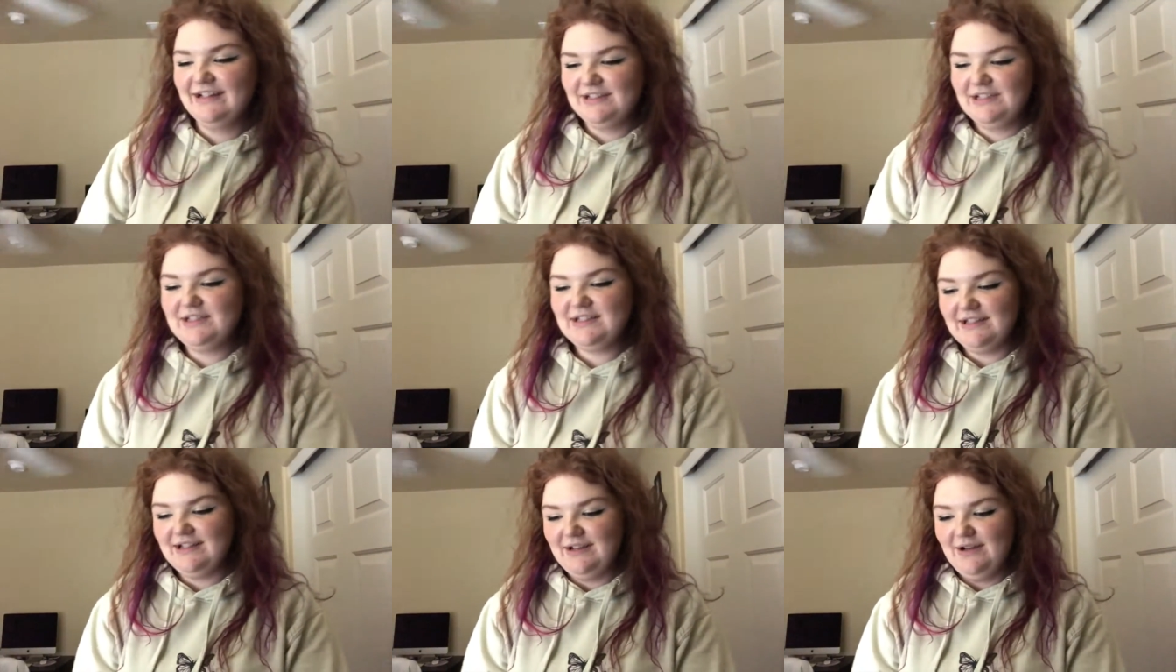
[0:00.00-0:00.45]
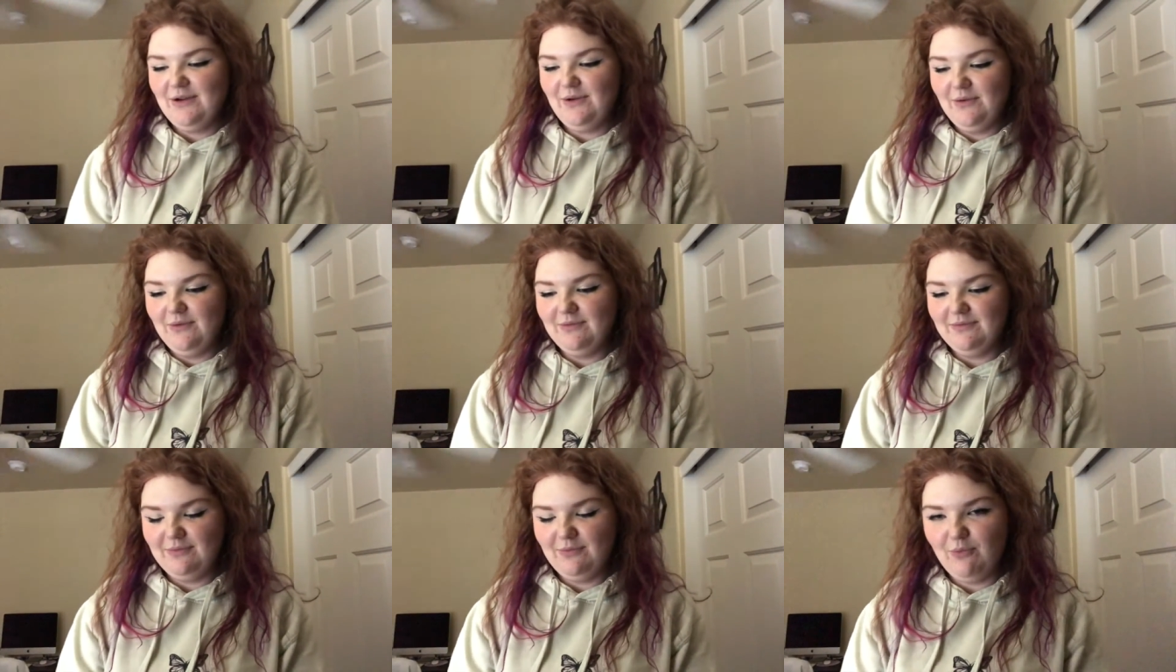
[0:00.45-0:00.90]

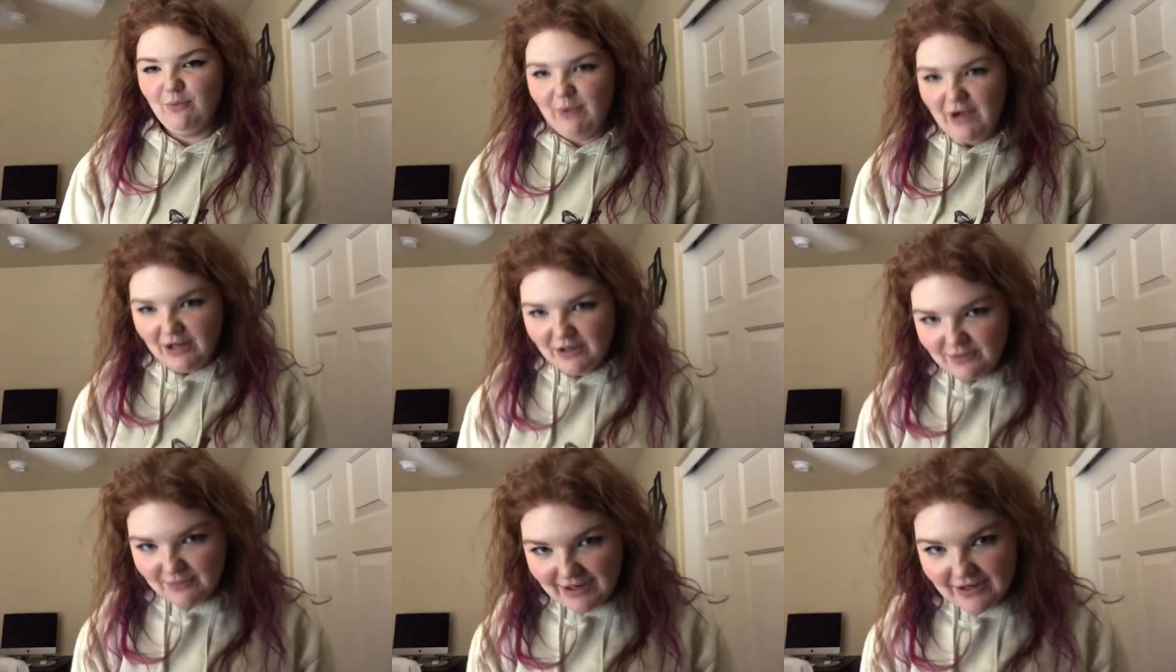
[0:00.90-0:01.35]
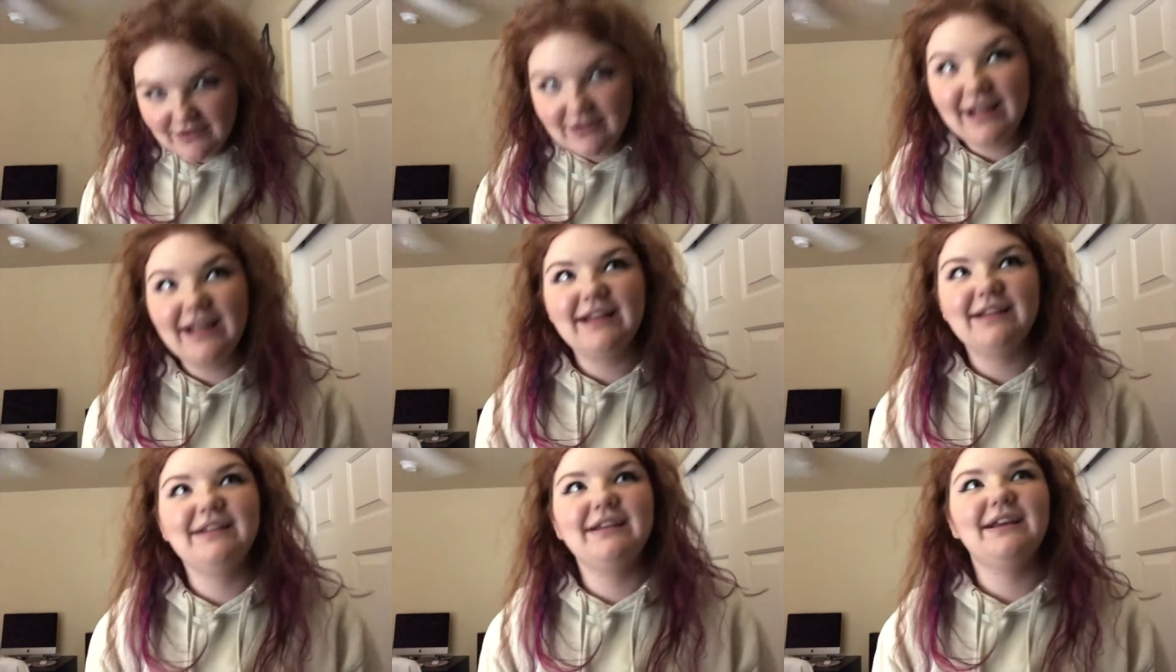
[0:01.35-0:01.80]
Just walk around
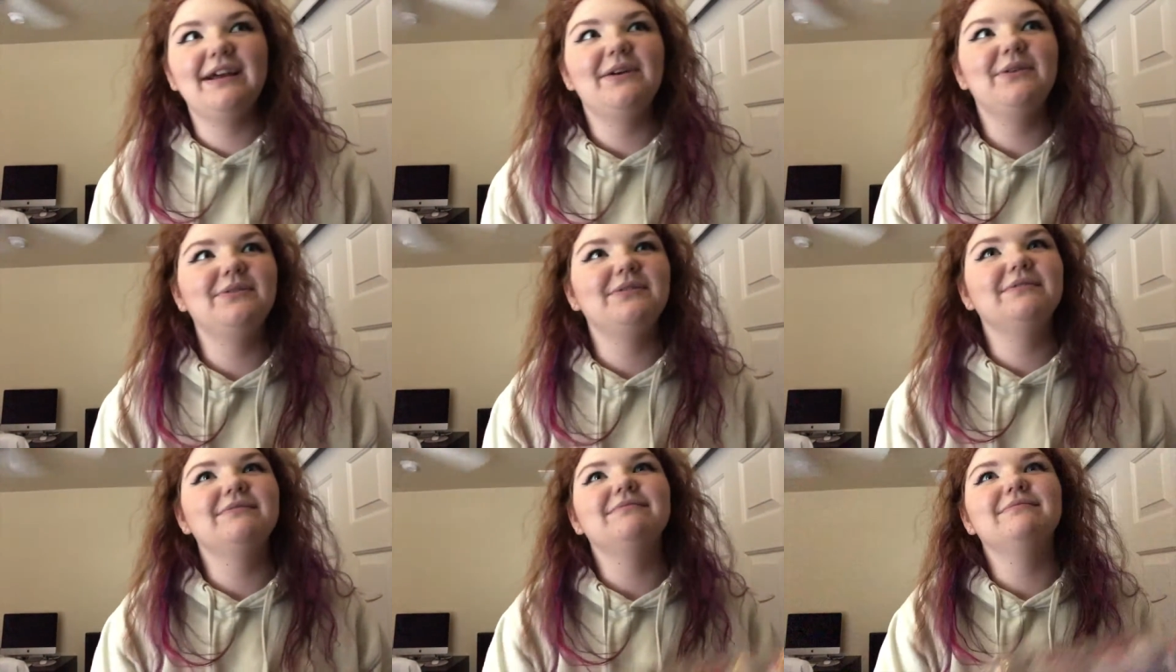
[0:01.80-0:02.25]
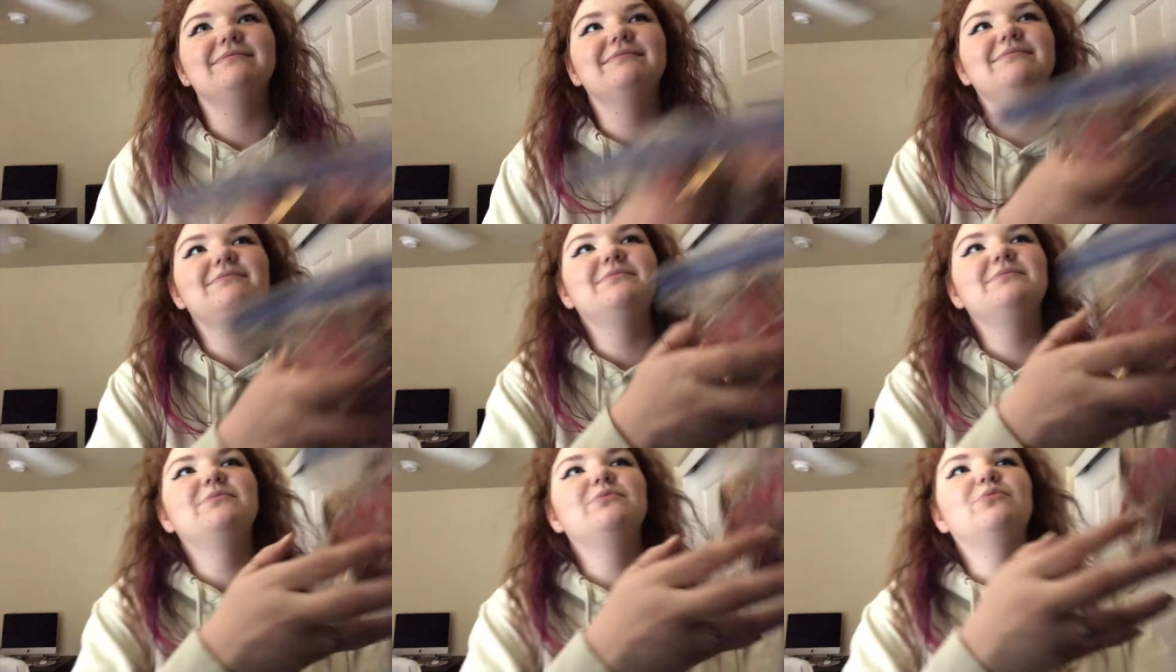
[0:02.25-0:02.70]
handing out
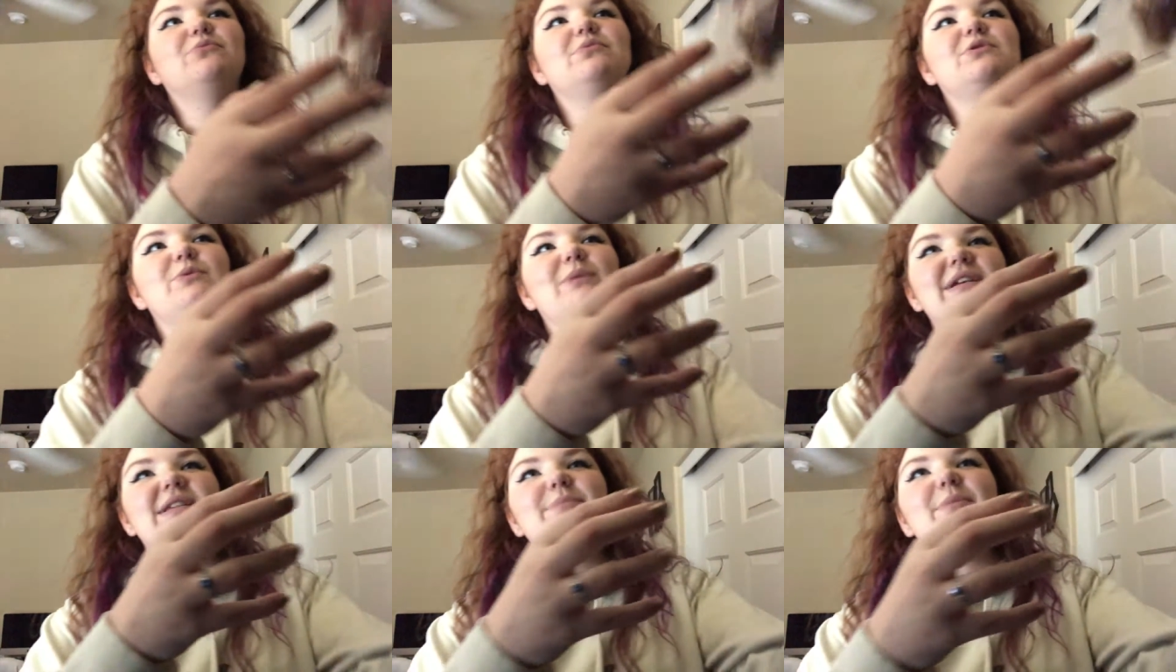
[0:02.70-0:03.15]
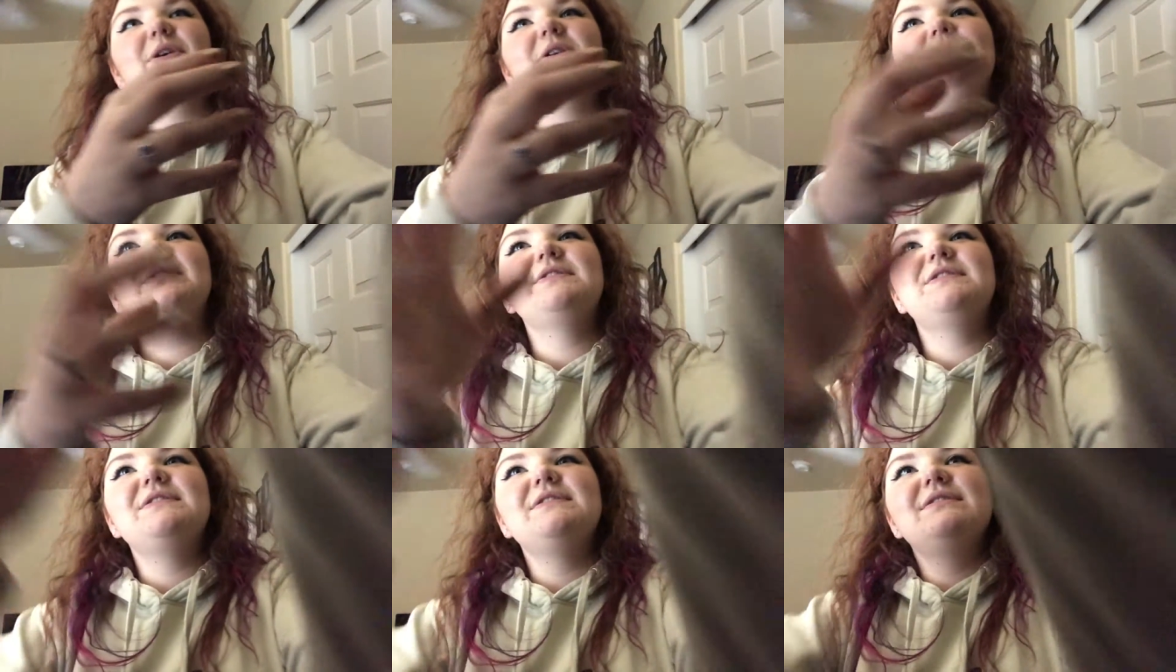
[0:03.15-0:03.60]
Twix
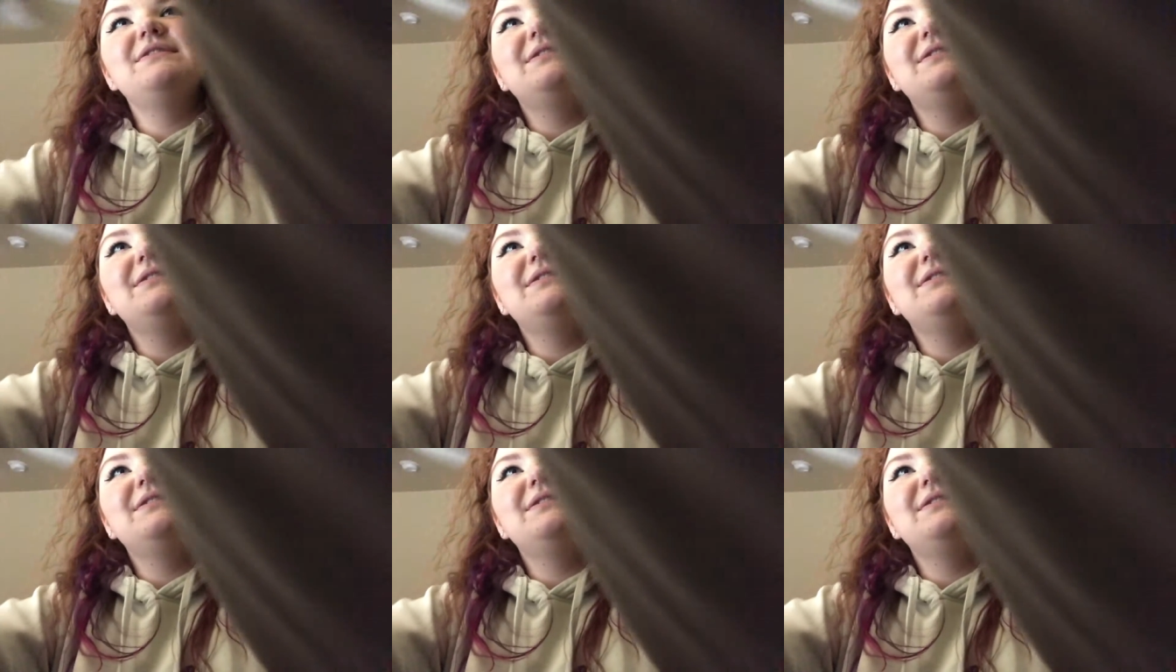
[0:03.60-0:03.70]
bars.